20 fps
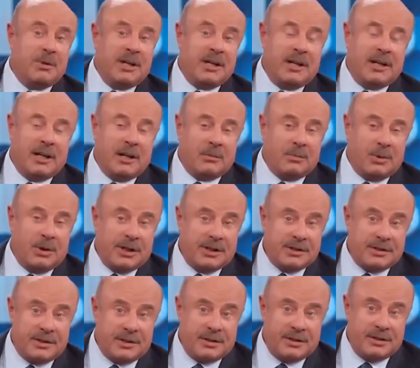being held
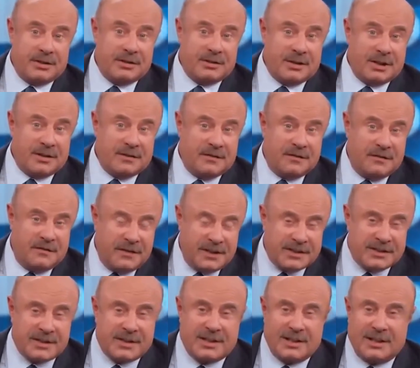prisoner and
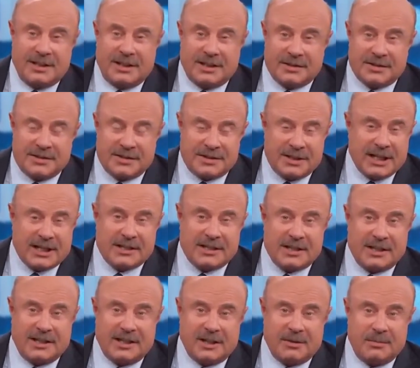physically and
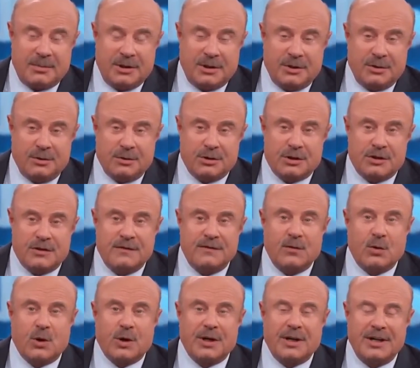sexually abused
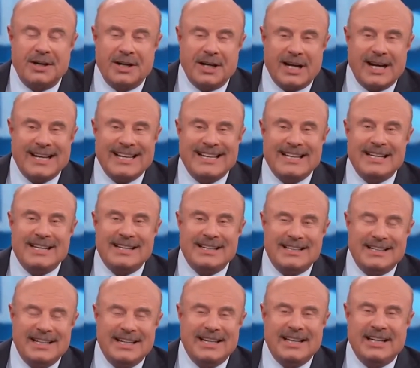for 19
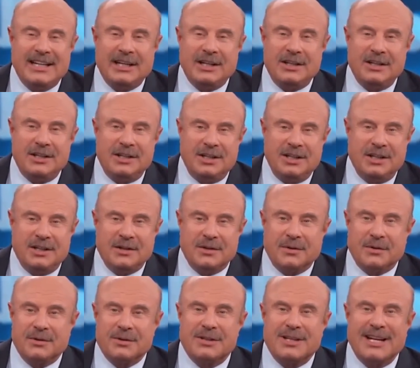
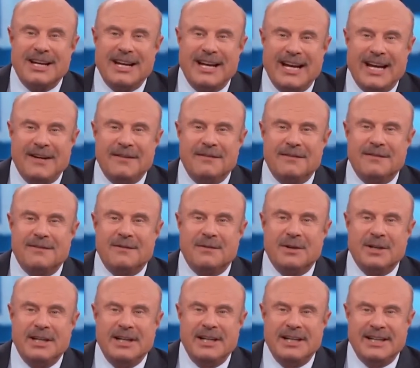years
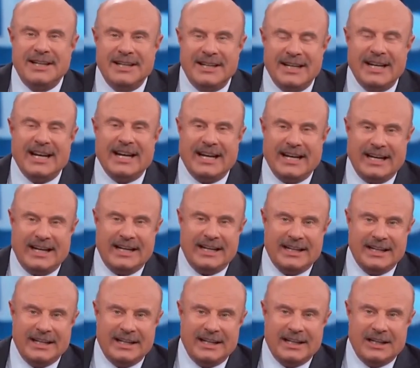every day
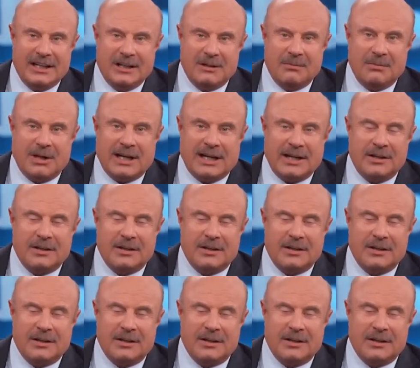by